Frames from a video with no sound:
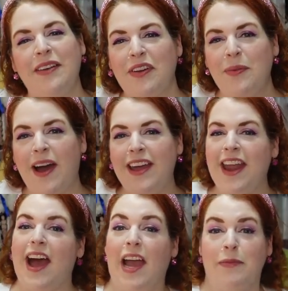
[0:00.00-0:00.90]
everyone.
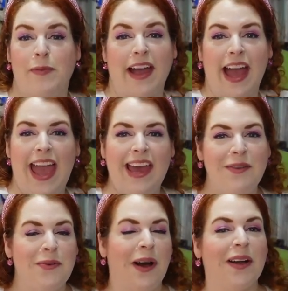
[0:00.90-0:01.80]
I'm Rebecca
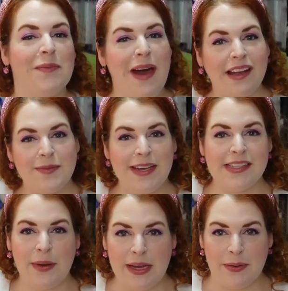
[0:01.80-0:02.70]
and welcome back to my
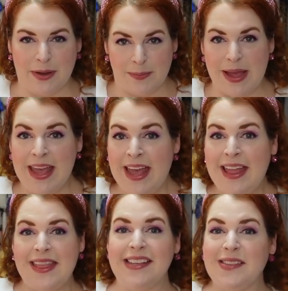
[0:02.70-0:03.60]
sewing room.
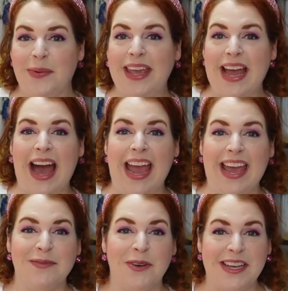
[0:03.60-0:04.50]
This week I
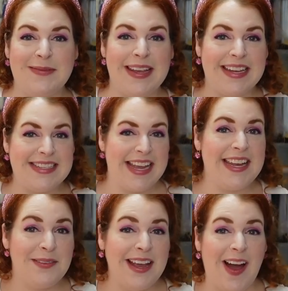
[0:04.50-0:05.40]
am going to be
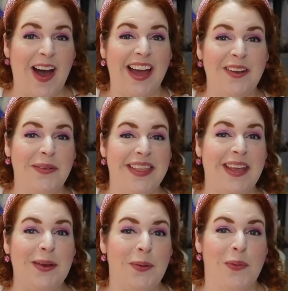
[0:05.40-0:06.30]
continuing on with
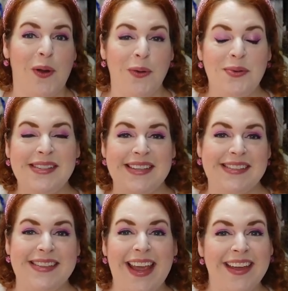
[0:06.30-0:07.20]
the rose
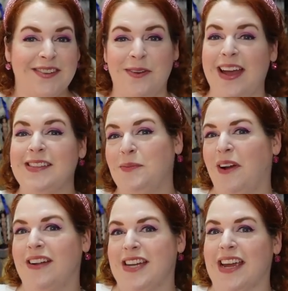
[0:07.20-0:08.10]
sink dress
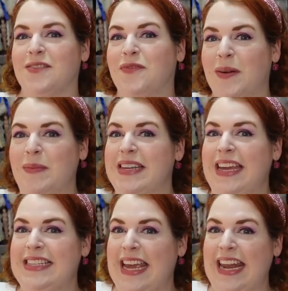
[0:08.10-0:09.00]
project from
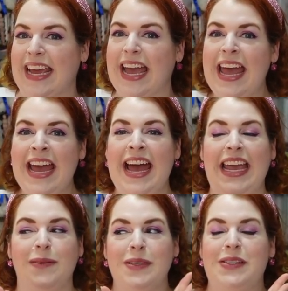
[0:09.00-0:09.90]
Titanic.
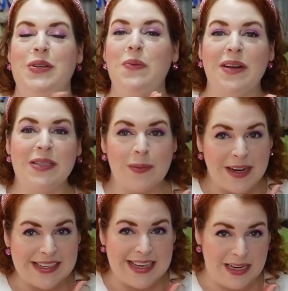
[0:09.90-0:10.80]
I am super
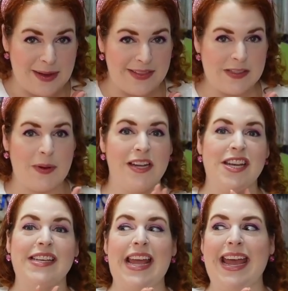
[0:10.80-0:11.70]
excited about this
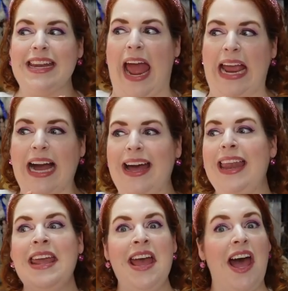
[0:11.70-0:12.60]
project and I got
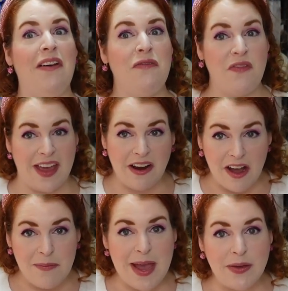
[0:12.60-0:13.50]
a fair
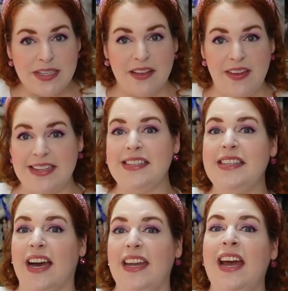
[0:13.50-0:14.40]
amount of it
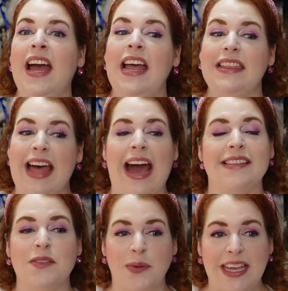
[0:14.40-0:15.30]
done
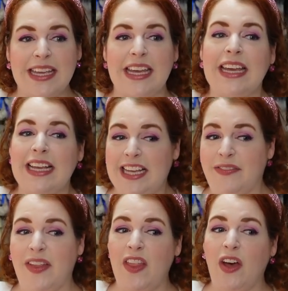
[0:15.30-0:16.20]
last week,
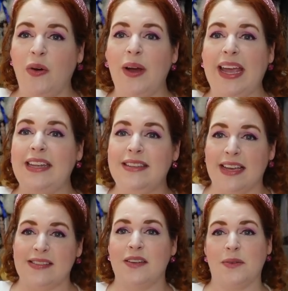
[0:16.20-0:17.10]
even though it
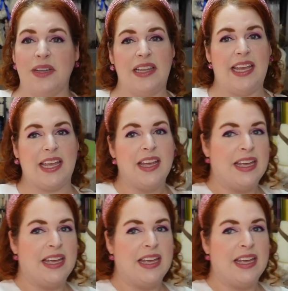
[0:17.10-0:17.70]
doesn't really